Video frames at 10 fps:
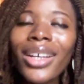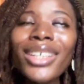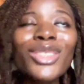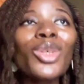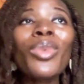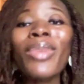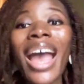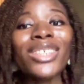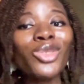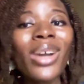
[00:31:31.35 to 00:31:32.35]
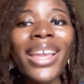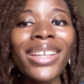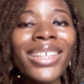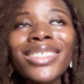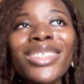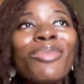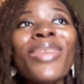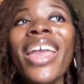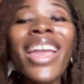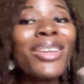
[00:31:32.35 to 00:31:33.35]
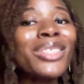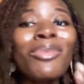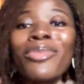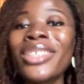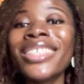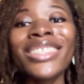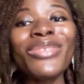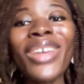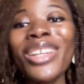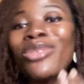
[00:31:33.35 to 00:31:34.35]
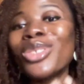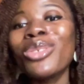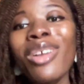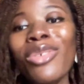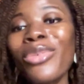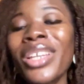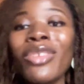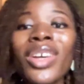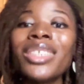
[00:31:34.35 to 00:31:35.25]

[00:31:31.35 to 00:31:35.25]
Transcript: So as you are engaging them, anytime I'm engaging any photographer for anywhere,